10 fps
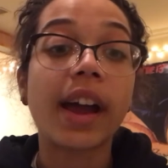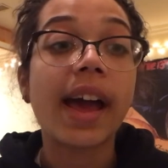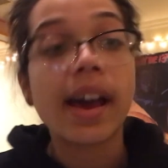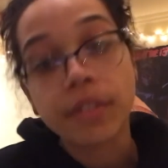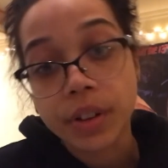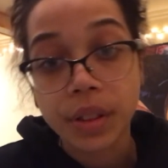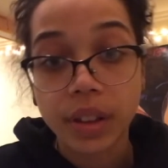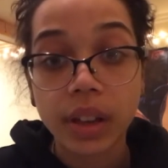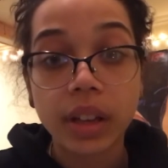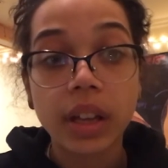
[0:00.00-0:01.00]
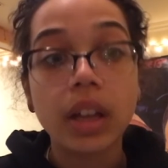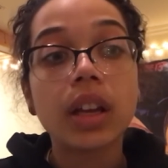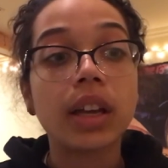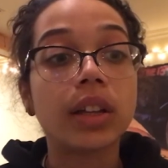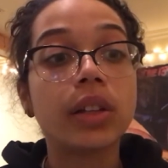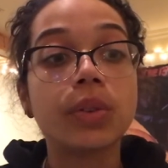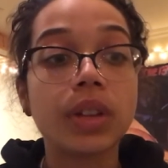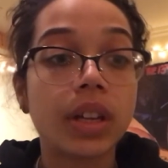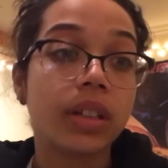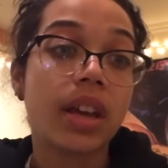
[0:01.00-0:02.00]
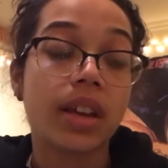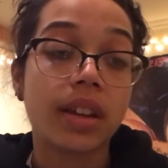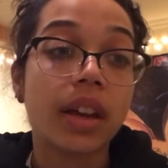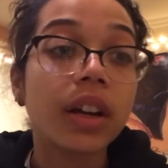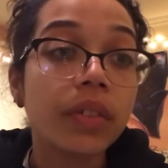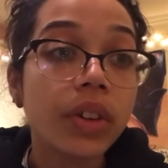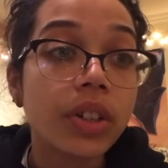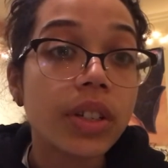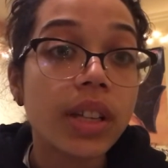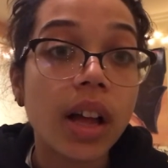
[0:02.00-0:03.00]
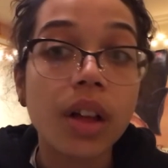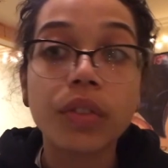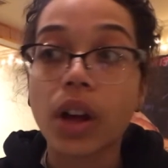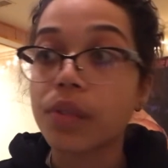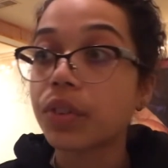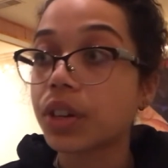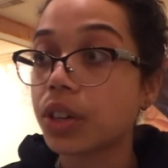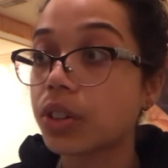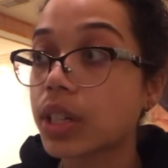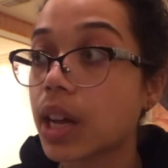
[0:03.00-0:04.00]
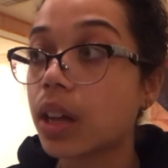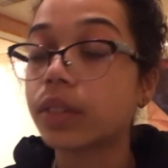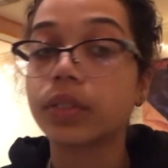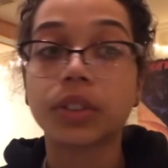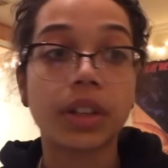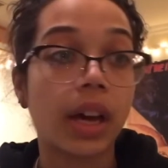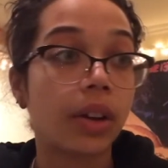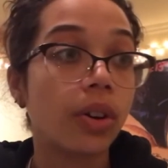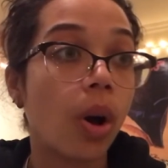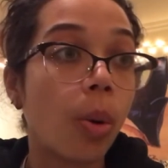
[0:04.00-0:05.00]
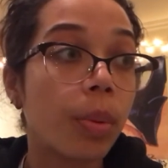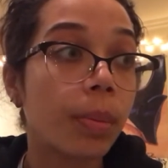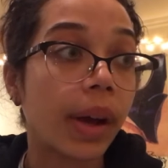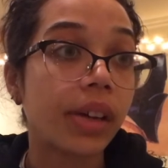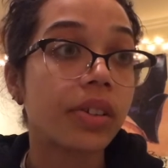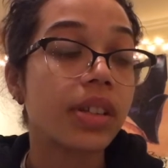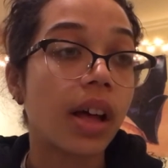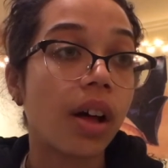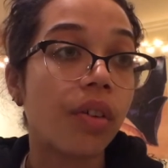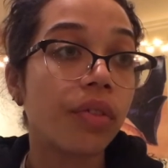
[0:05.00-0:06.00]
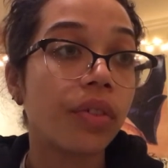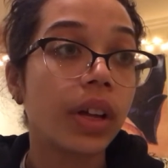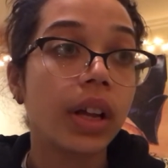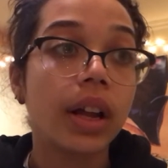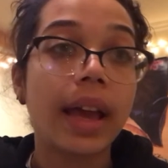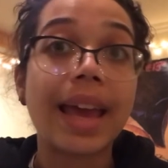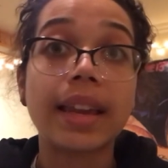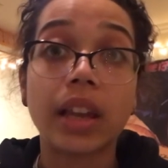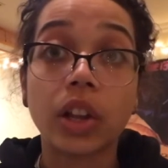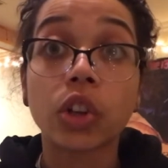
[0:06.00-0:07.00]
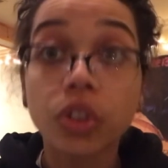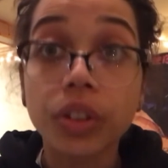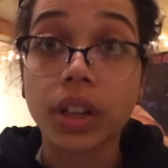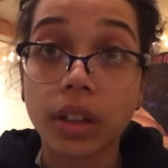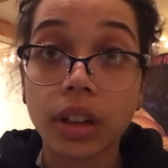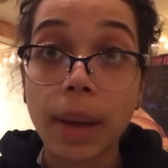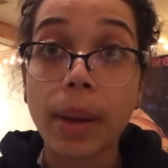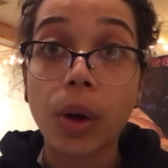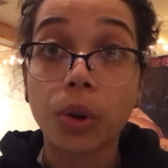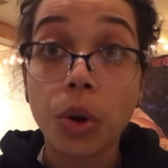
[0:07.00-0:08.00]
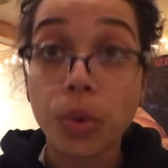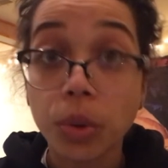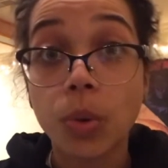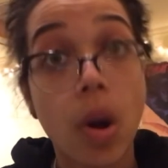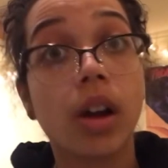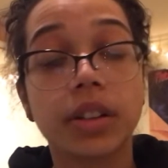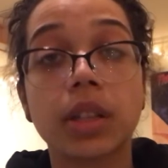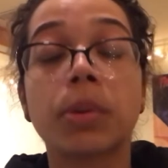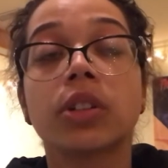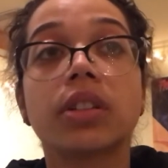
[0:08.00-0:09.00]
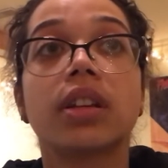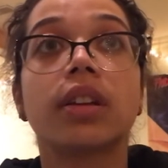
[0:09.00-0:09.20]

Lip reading: everything, including taking care of yourself, comforting yourself, learning how to cope by yourself, and learning about who you are as a person.